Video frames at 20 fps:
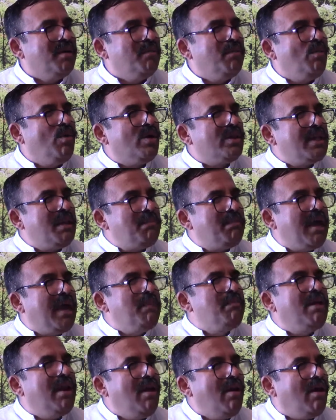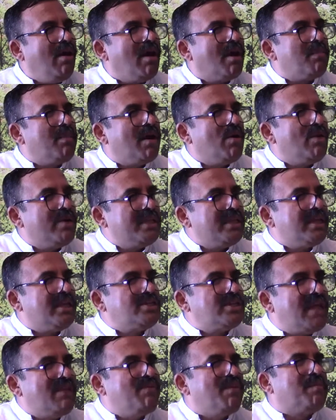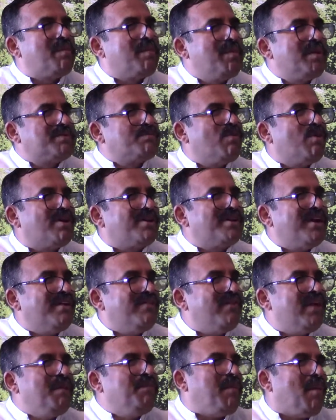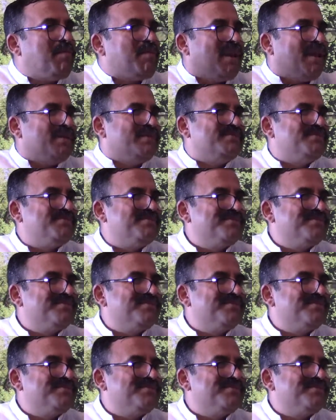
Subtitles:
More than Bible or Bhagavad Gita, self-improvement books are very popular.